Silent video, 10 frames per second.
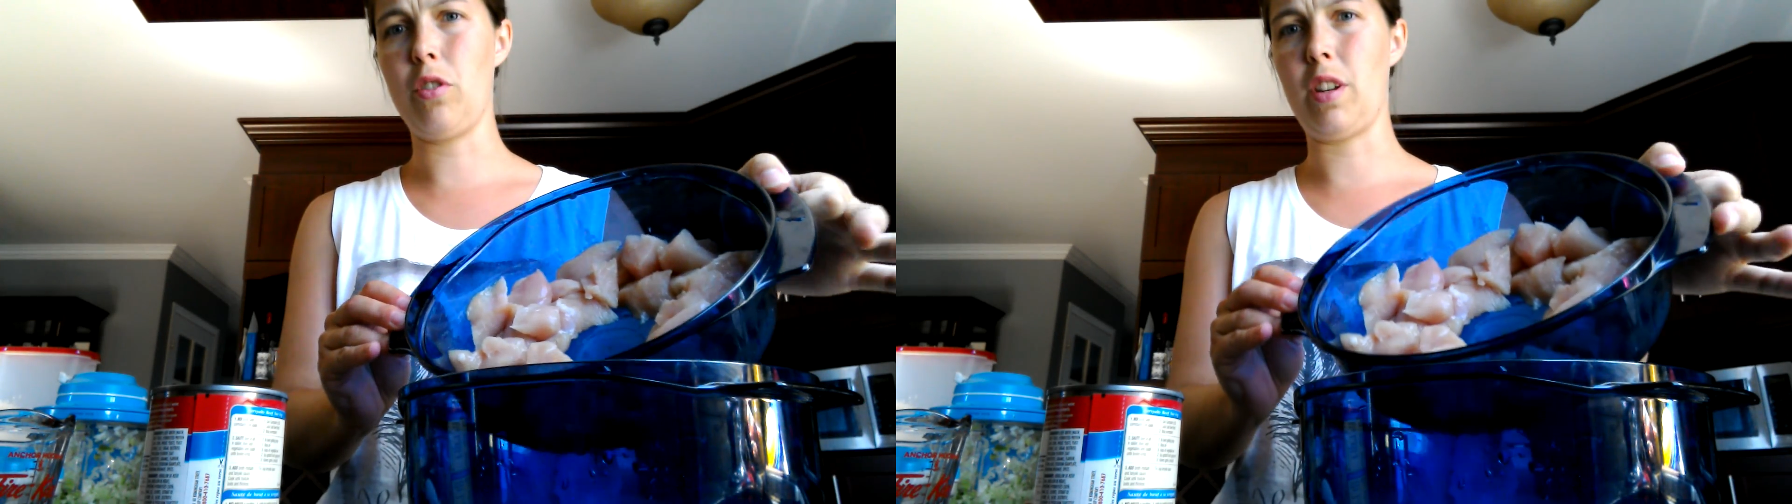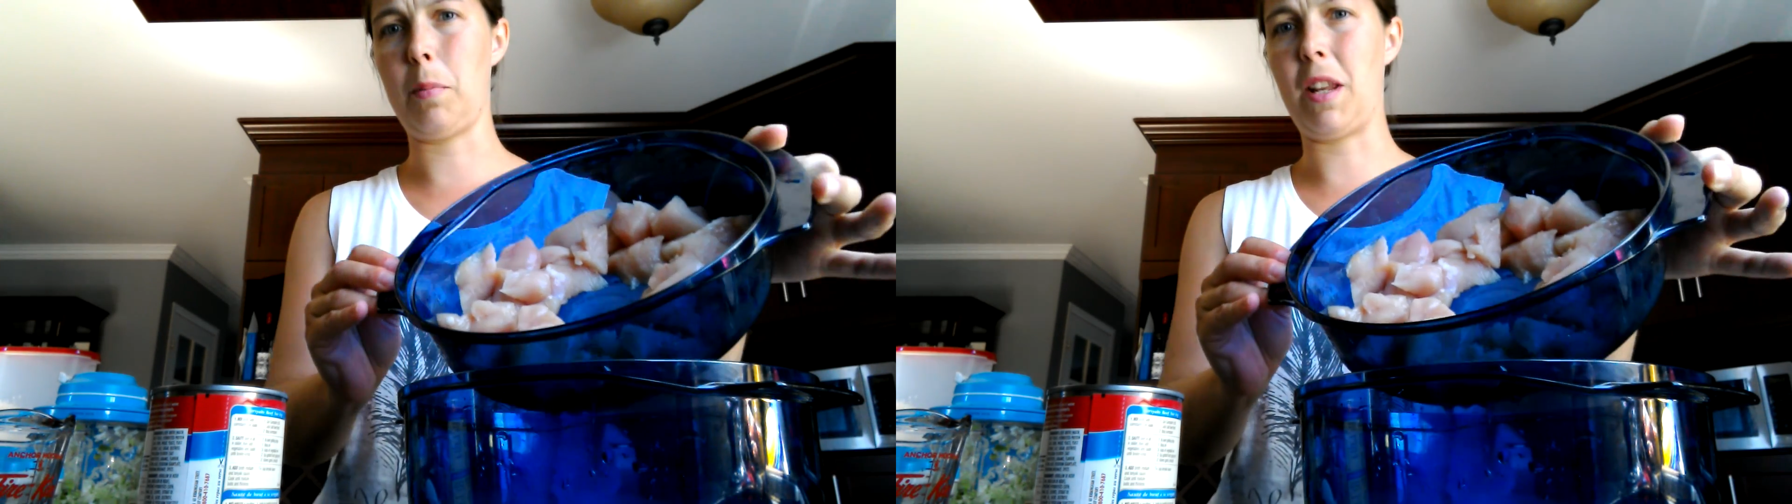
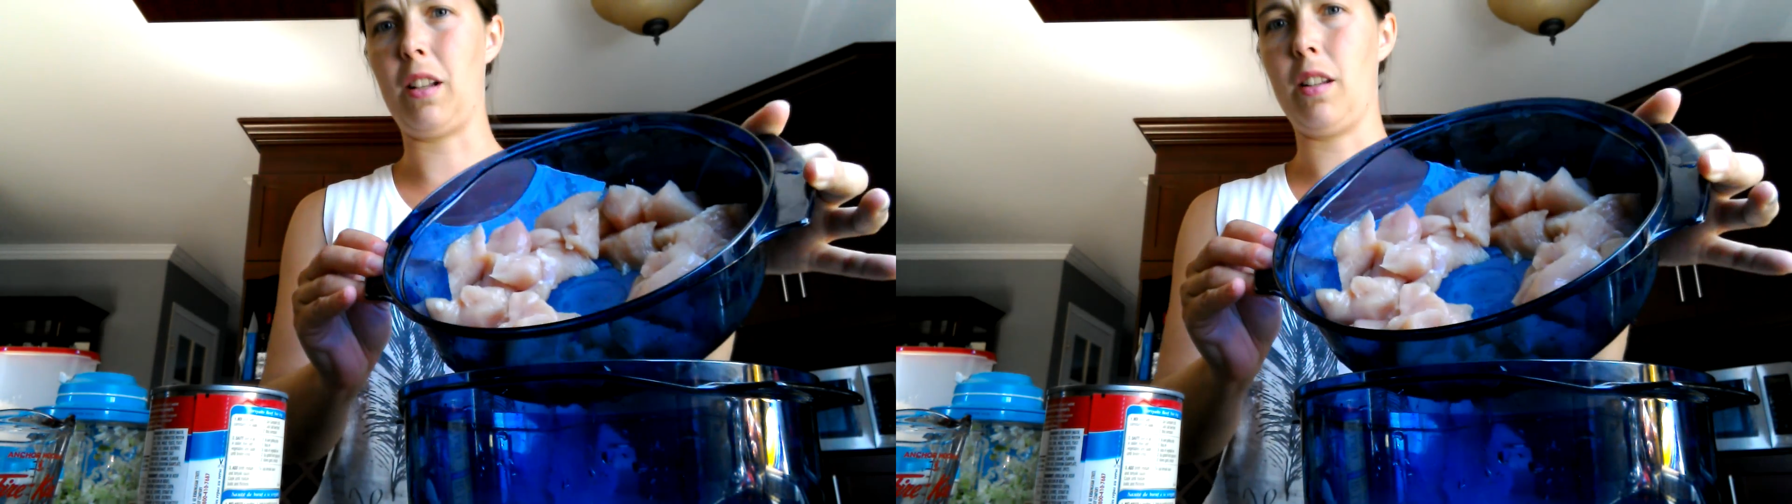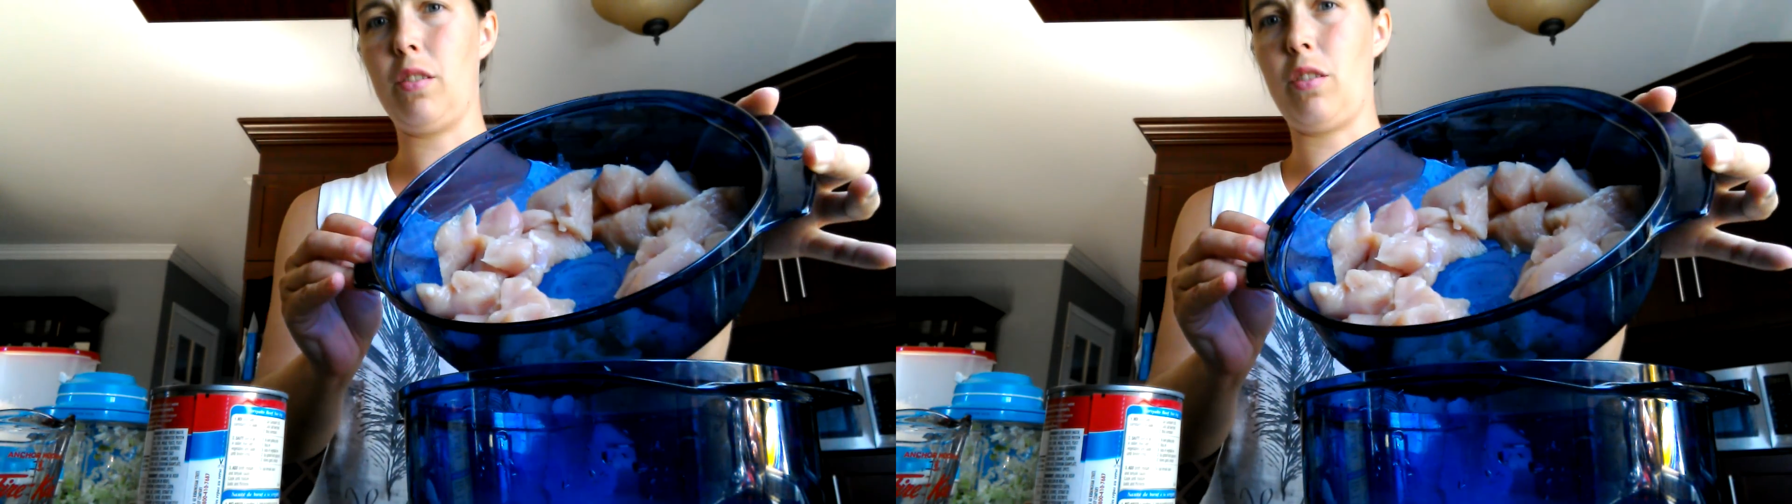and I made a
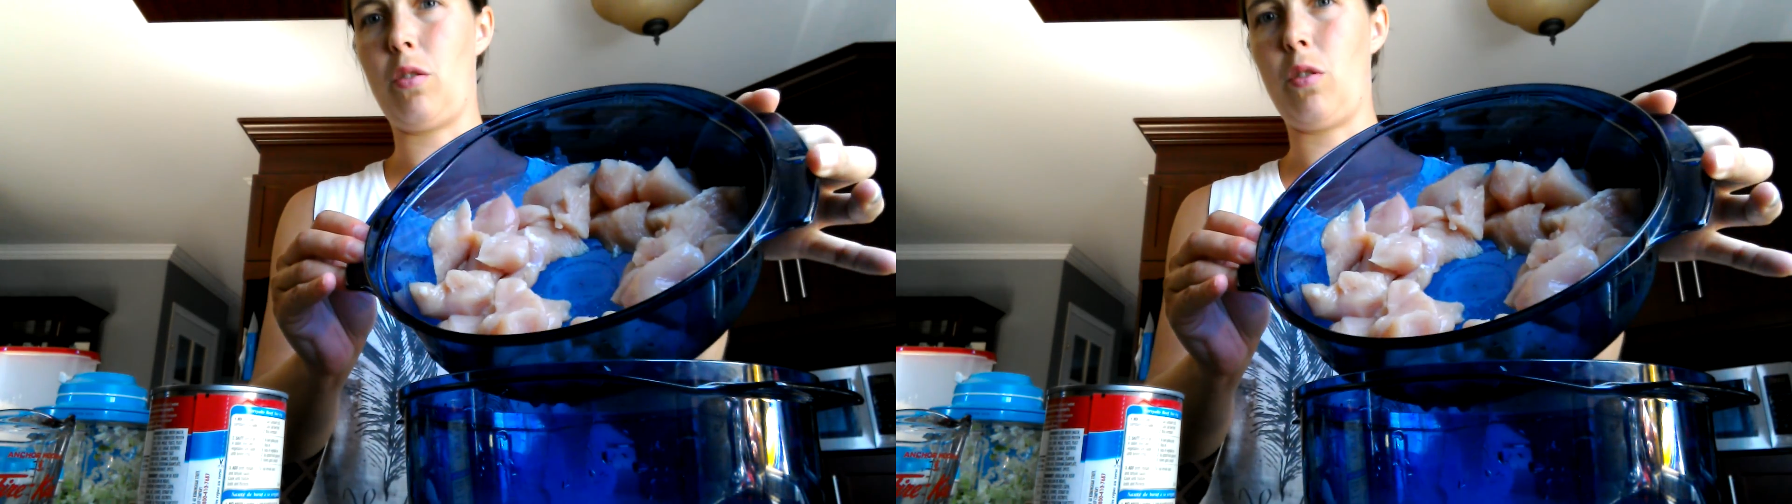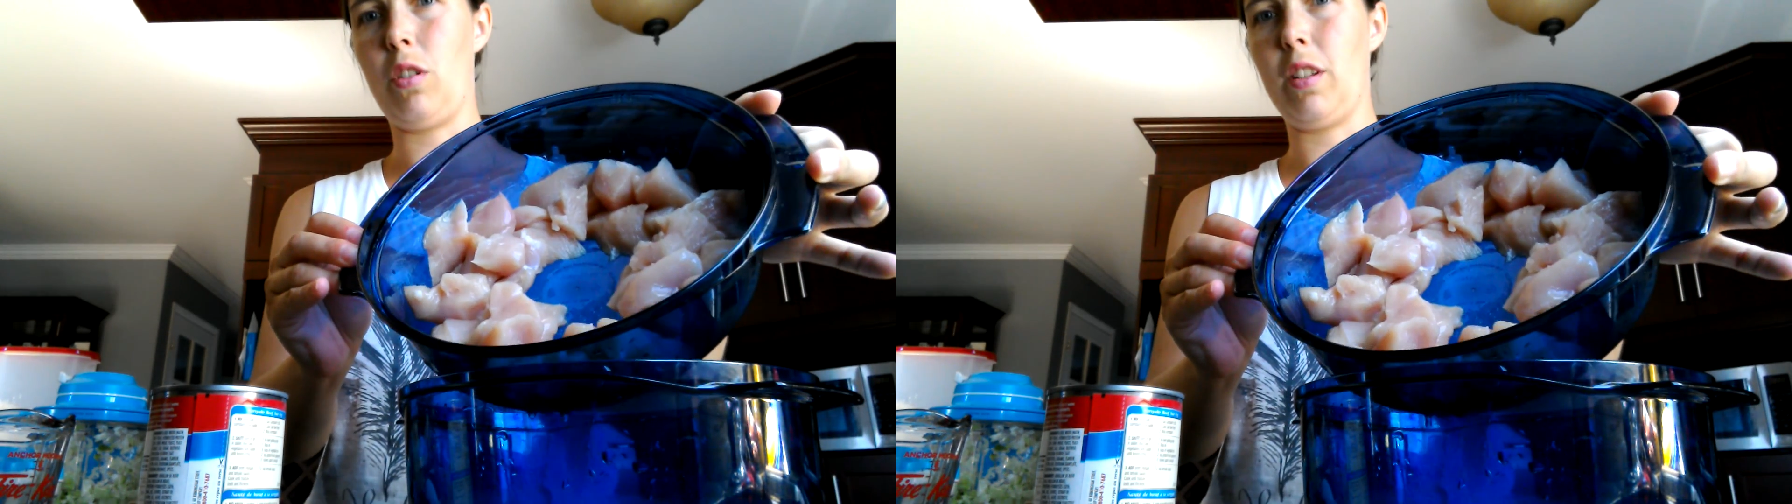little
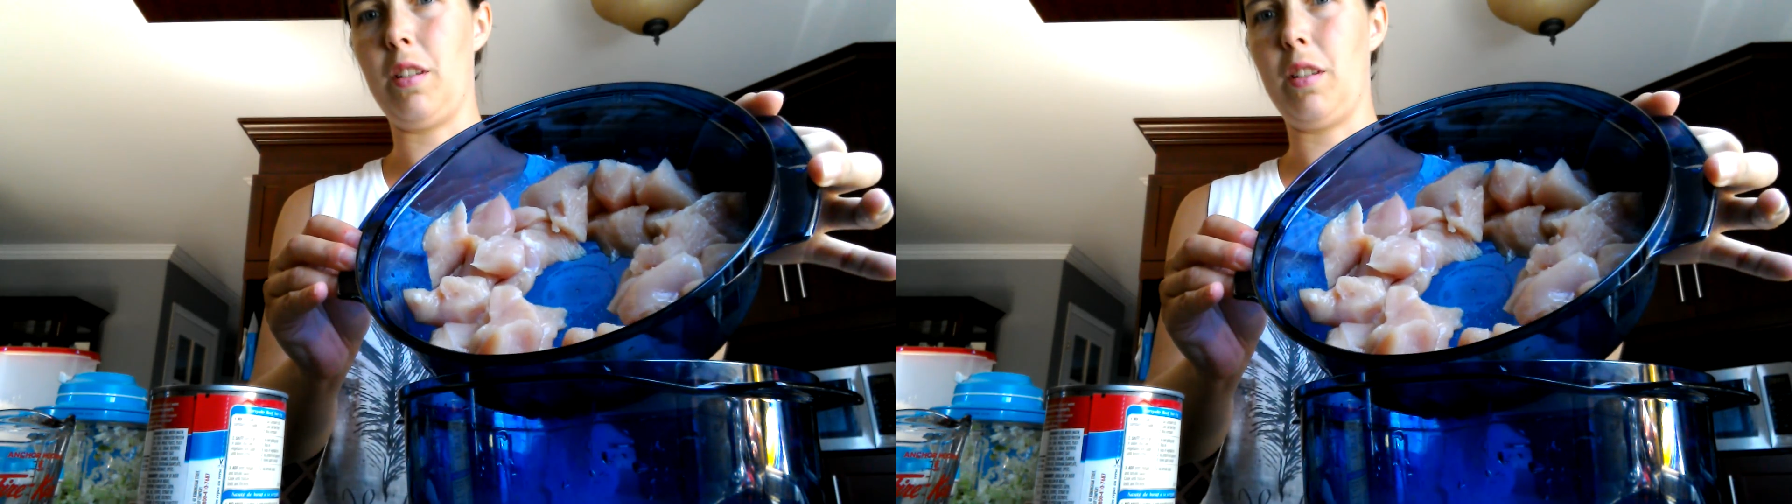hole in